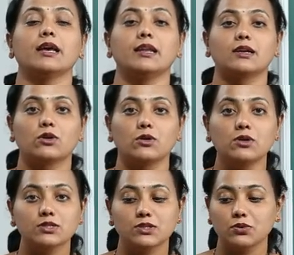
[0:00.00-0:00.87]

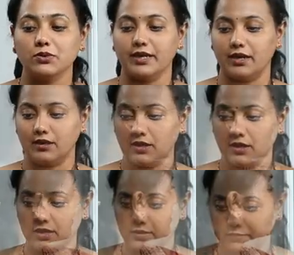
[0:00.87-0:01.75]
galactosuria.
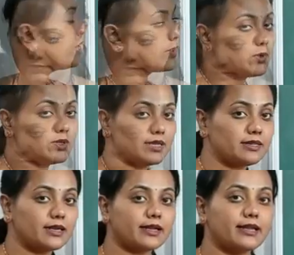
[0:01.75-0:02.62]
One more
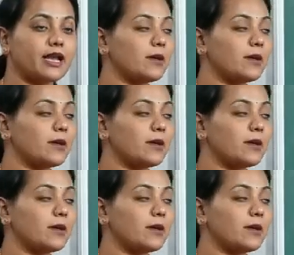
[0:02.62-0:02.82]
thing that can